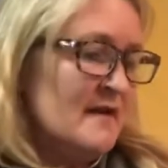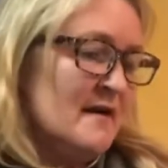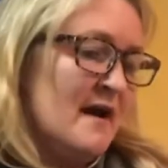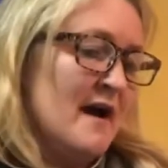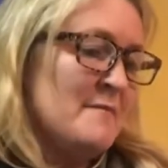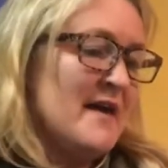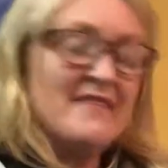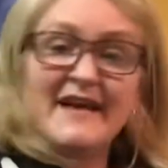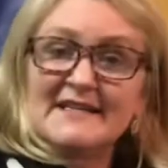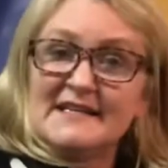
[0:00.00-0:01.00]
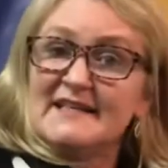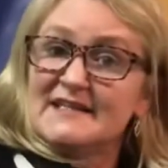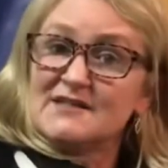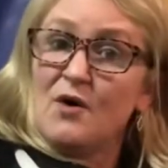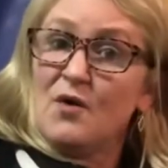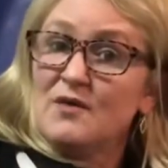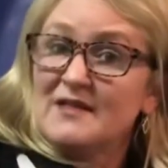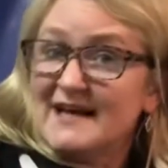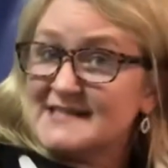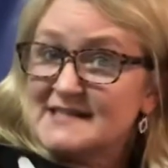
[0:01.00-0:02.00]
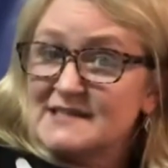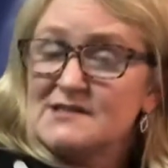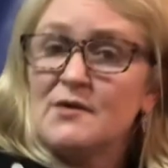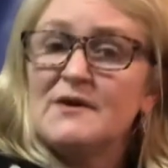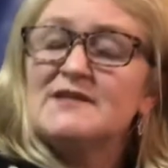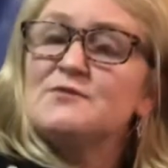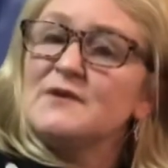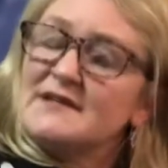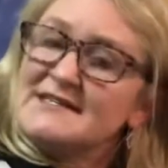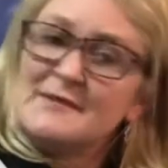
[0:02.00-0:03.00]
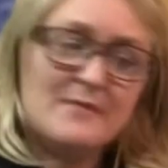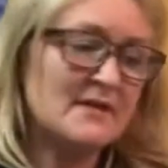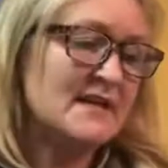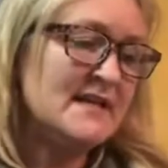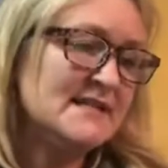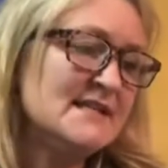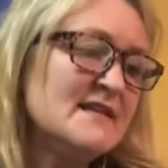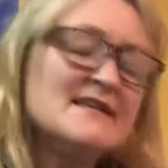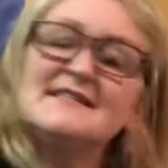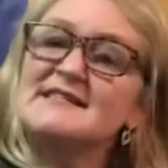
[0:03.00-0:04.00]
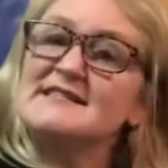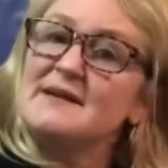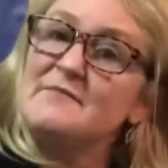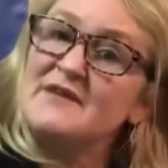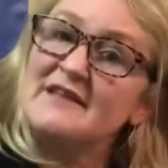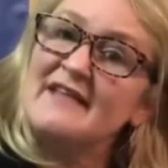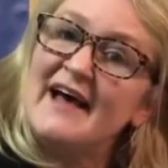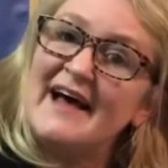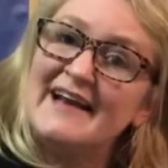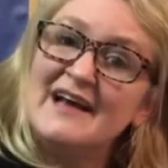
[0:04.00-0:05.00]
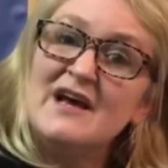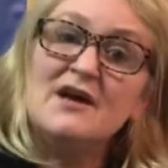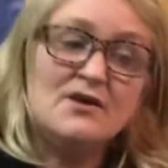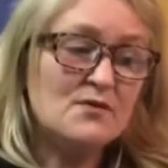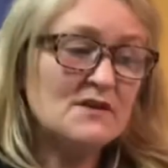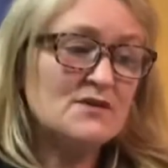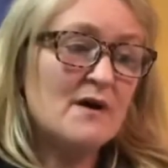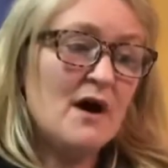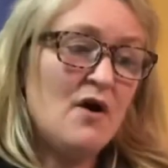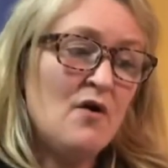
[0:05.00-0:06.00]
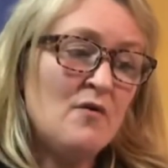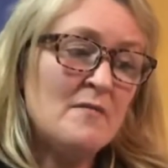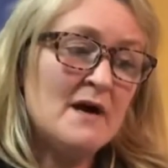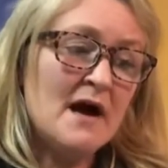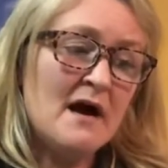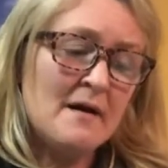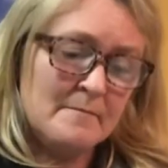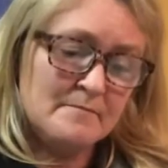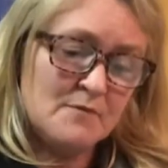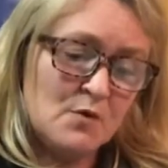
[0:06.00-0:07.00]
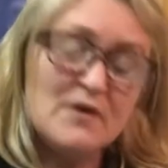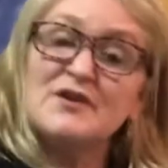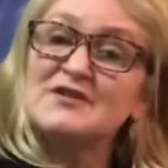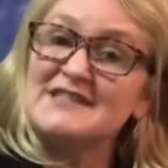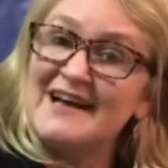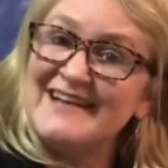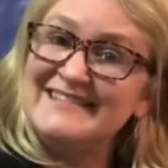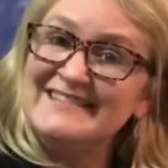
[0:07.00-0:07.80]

And that's it. That's the whole lesson. So it's really simple and easy. This is something that you can do at home with your son